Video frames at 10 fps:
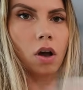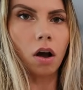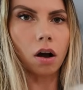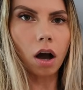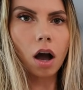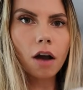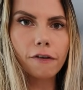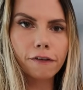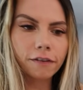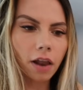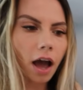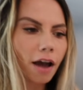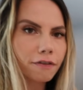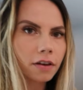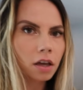Oh, Fluff.
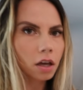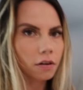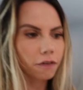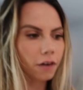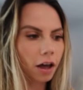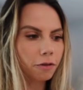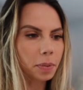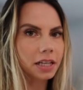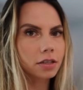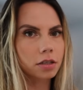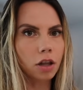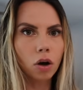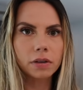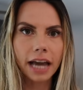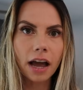Fluff Bean, slow
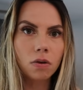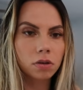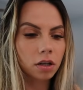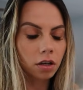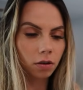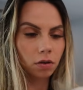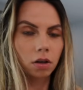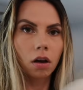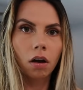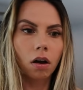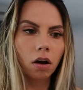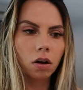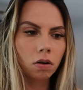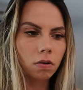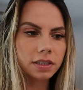down.
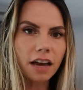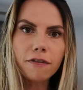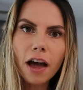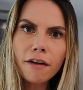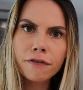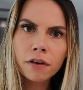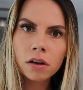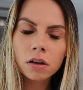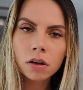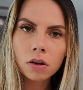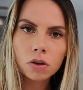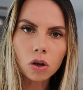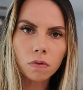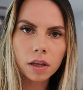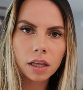Was that Fluff? You
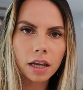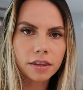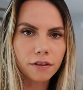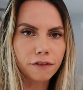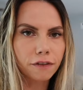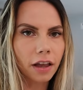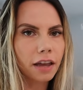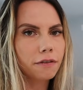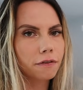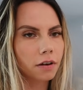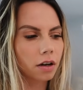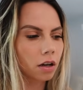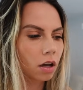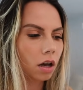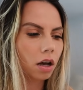really like the flavor.
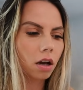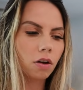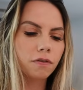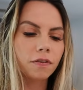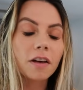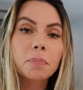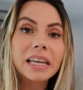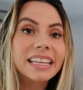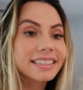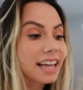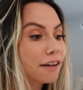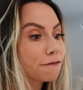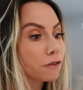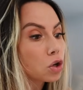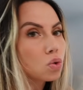Oh, Fluff Bean, it's not
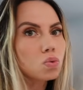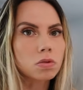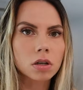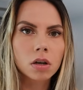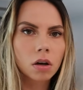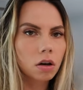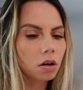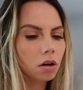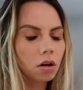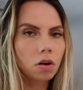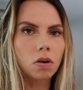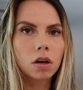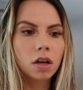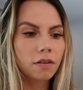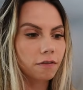food. Oh,
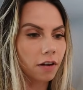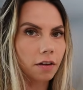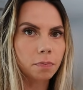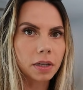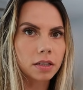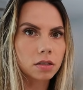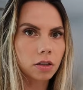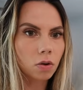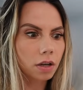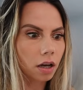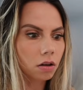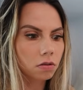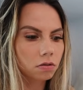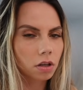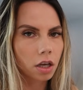Fluff Bean, slow down.
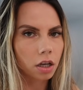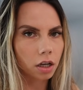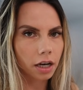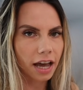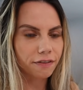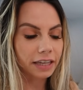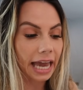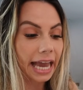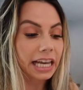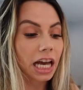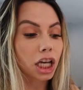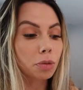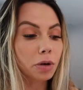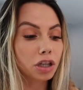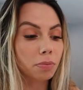You're gonna have cake at your
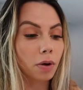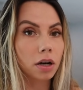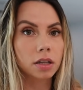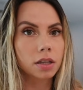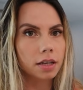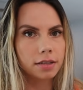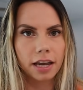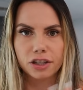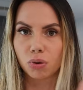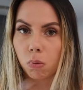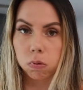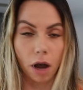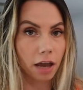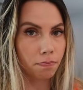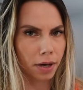birthday party. That tastes way
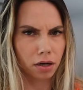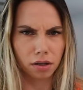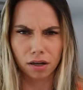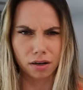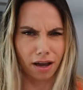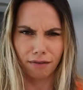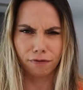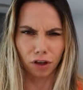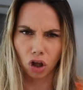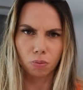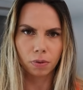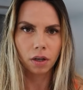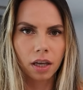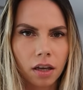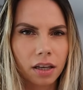better than an envelope.
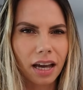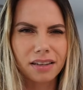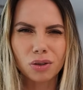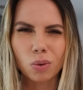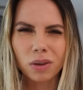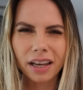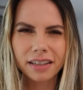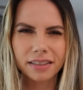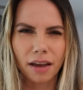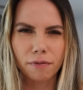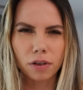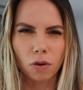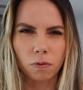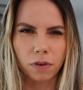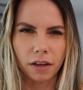Guys, who likes envelope
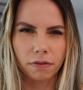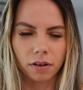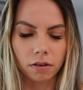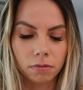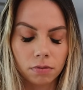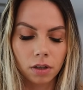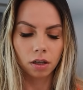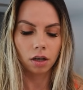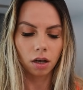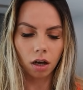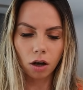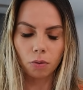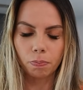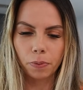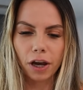flavor? Oh,
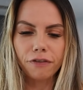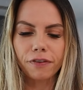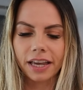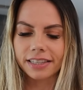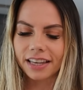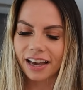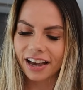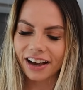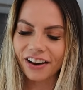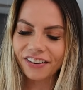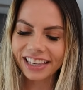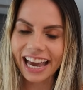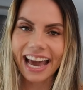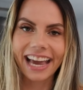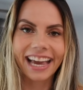perfect.
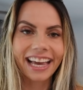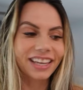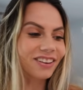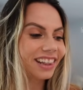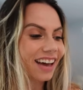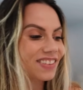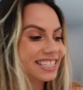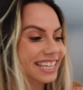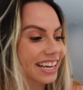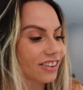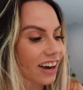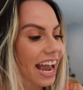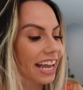Okay, you llamas did great.